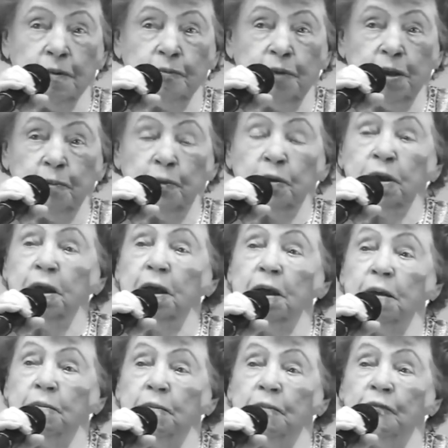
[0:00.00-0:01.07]
People
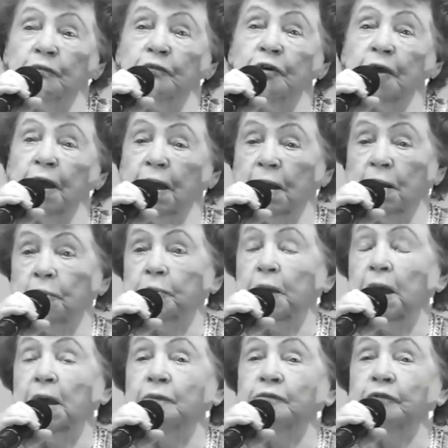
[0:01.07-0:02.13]
come for help
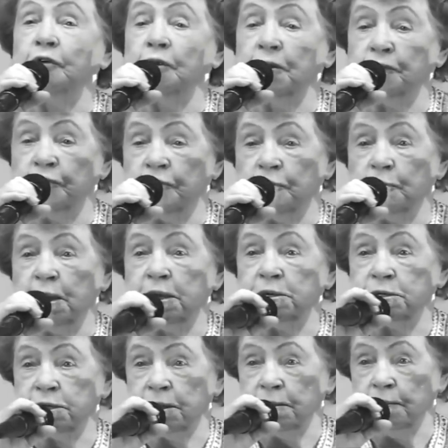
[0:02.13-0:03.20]
and for
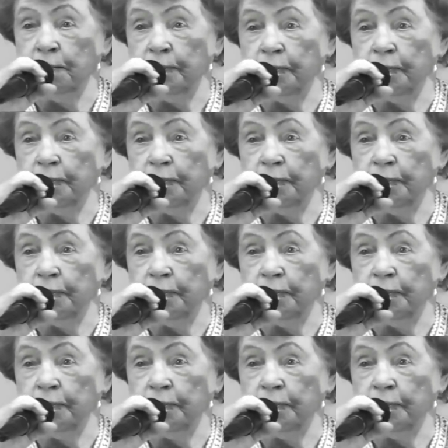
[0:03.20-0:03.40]
information.